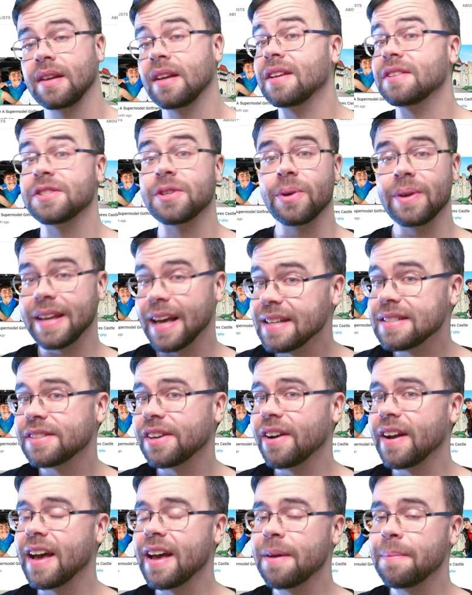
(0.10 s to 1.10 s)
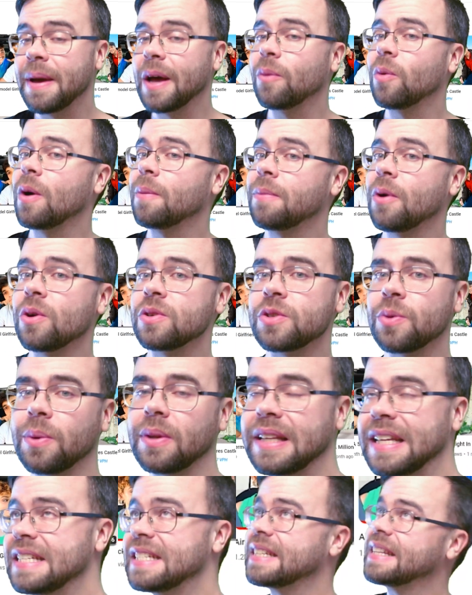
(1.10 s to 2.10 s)
So yesterday, Manuel Boza
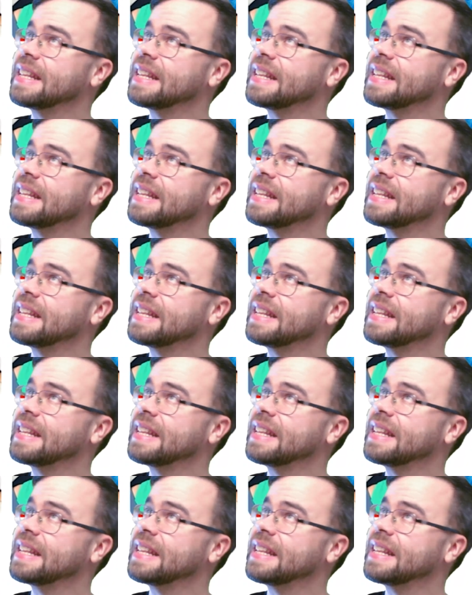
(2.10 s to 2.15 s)
released